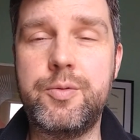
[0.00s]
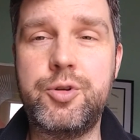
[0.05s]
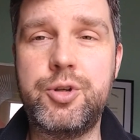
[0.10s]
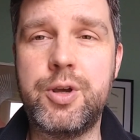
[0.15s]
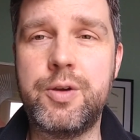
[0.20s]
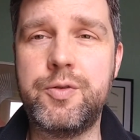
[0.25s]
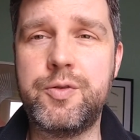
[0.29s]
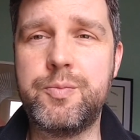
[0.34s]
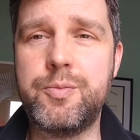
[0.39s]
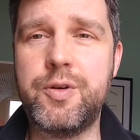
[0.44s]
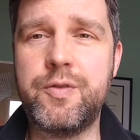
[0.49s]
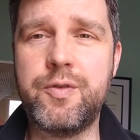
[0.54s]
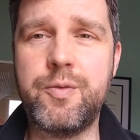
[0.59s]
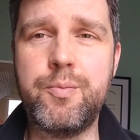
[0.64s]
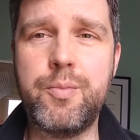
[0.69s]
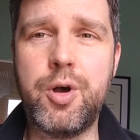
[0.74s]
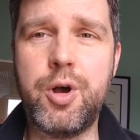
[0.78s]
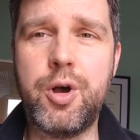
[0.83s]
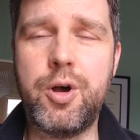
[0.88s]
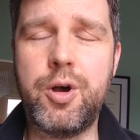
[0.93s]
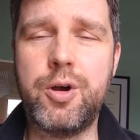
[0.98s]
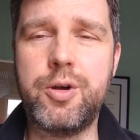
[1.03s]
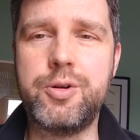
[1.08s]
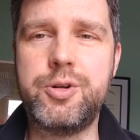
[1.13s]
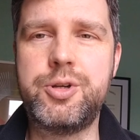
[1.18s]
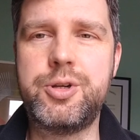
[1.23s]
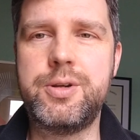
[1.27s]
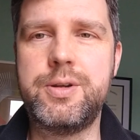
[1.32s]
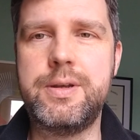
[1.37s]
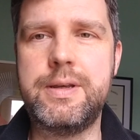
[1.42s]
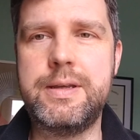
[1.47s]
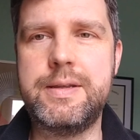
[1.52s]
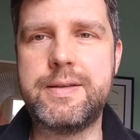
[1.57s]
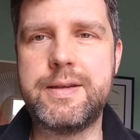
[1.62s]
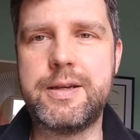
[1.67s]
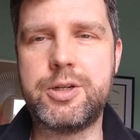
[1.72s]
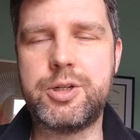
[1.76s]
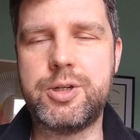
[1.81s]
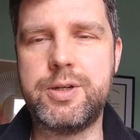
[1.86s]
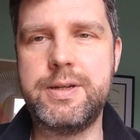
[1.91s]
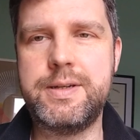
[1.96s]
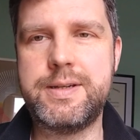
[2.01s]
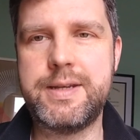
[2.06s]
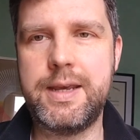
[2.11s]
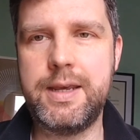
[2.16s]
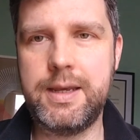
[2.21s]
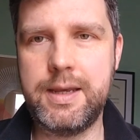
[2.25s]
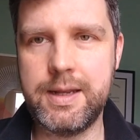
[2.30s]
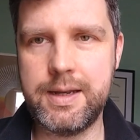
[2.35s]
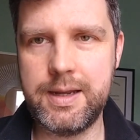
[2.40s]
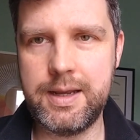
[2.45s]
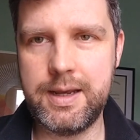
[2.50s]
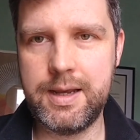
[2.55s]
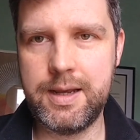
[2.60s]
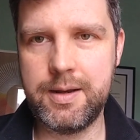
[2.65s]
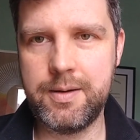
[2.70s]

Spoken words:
Joan's mother Marge is actually taken